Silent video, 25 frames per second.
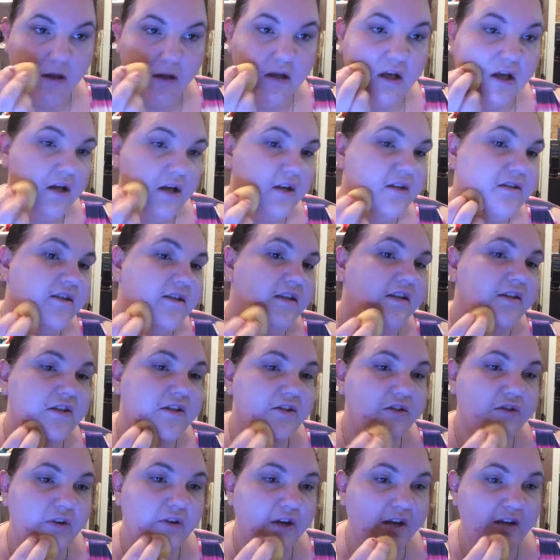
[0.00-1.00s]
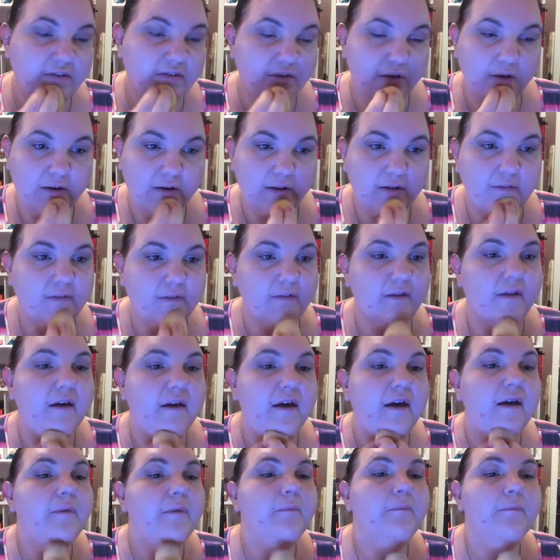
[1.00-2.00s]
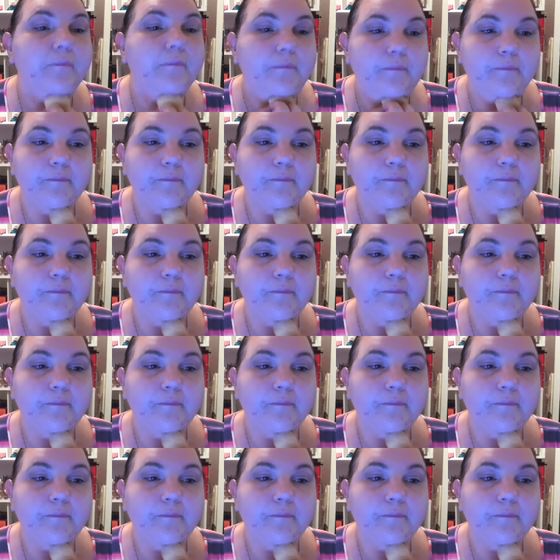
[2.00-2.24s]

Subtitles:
you can't see the streaks or anything like that.